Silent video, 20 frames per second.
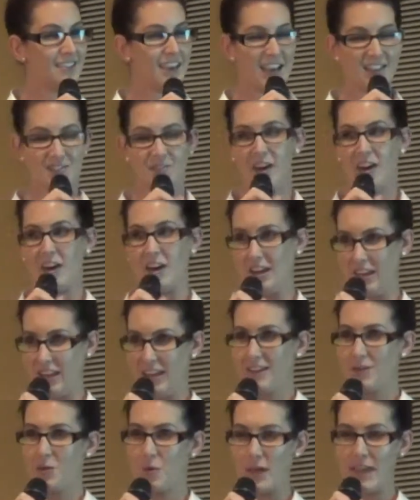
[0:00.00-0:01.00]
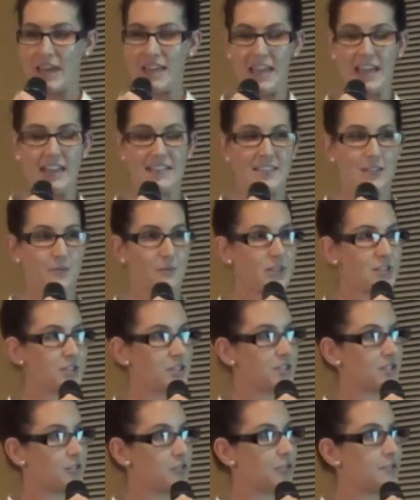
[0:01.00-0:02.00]
it's very quick and easy, which
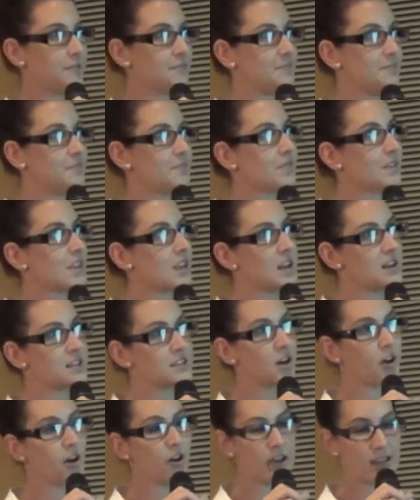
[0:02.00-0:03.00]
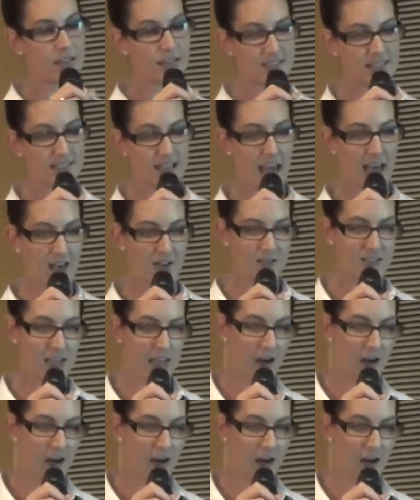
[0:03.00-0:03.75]
is good. So in the sales